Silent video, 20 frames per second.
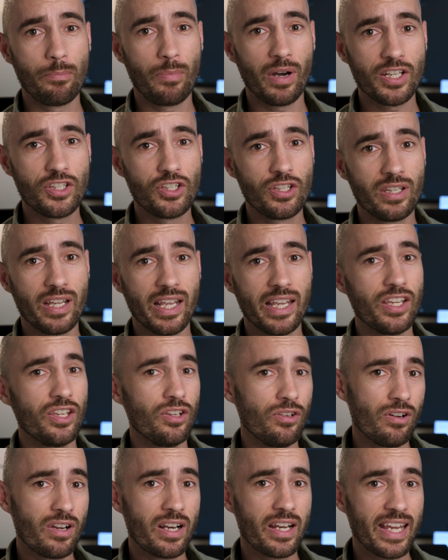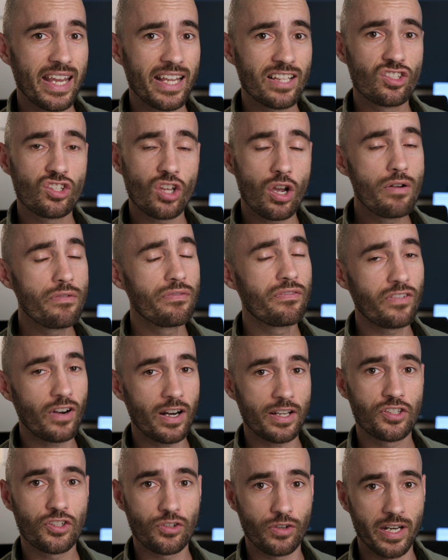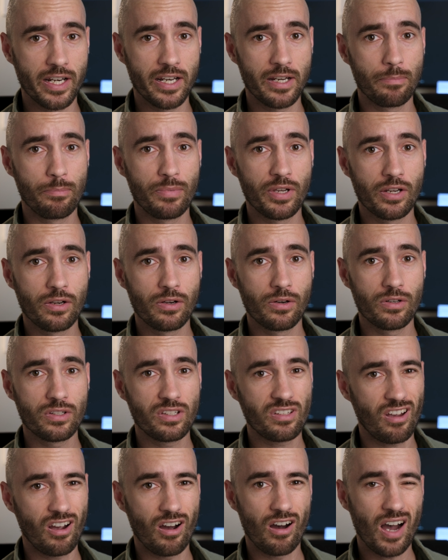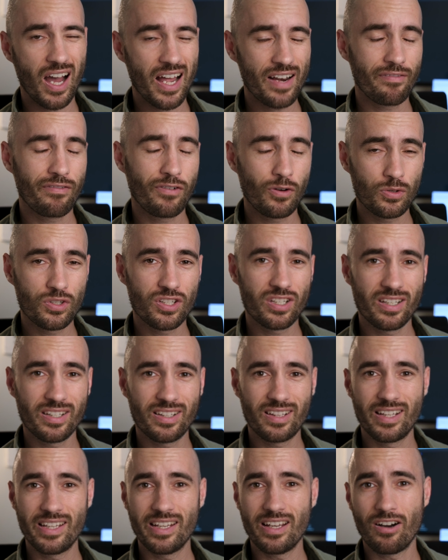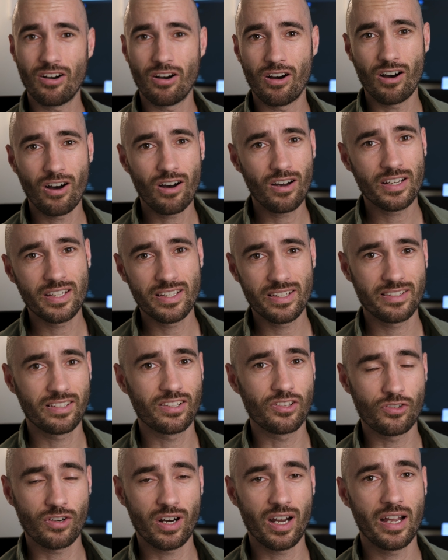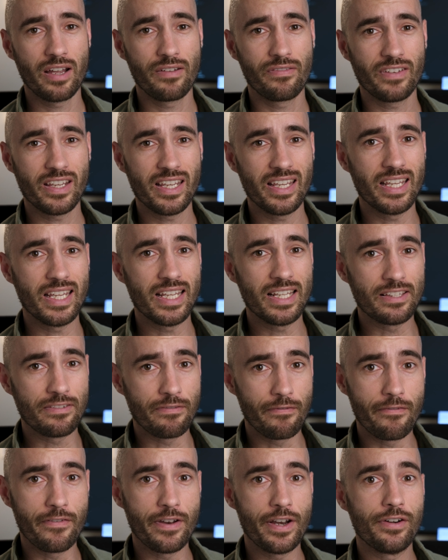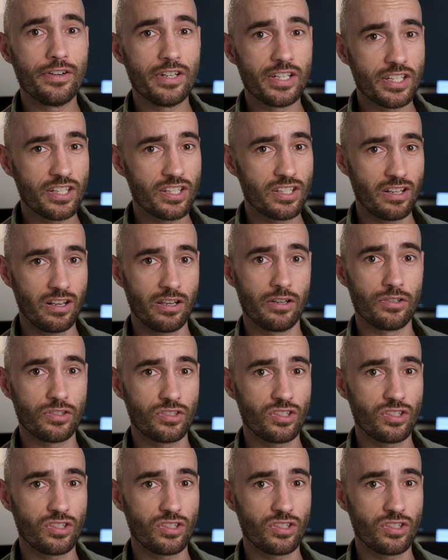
but you're going to get so frustrated because unfortunately a hard disk drive is very slow.